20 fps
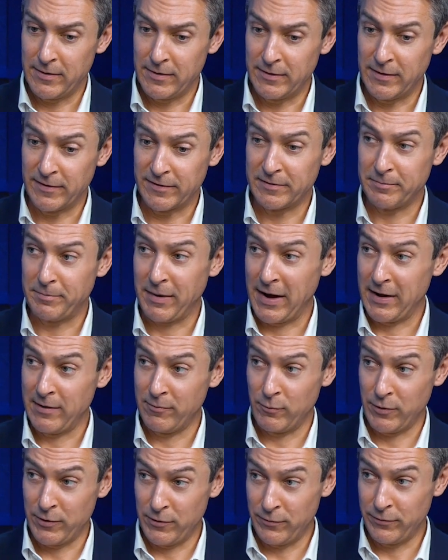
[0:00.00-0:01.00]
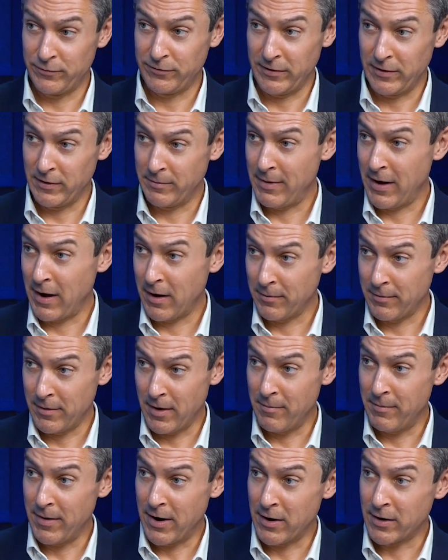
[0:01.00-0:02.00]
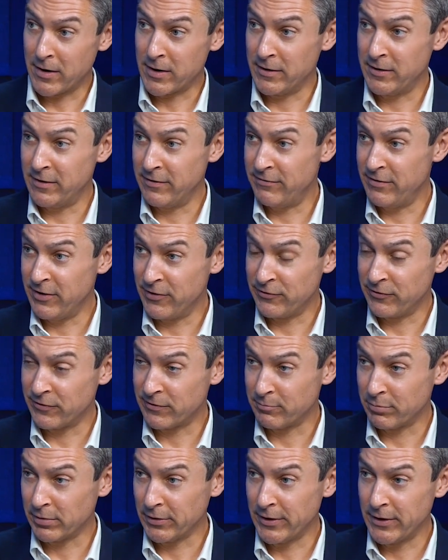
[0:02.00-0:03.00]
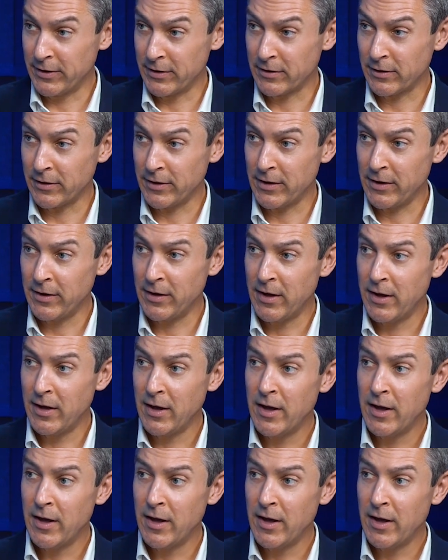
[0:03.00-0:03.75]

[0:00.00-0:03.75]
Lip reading: despite what you see about American divisions politically,